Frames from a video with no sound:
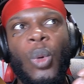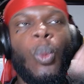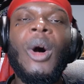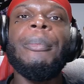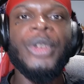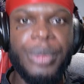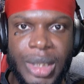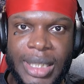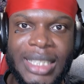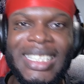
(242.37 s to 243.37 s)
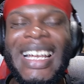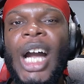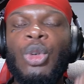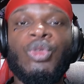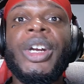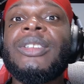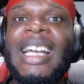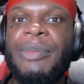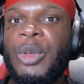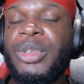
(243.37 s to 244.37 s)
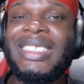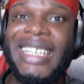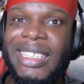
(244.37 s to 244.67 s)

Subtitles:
on what blueprint it is and how rare that blueprint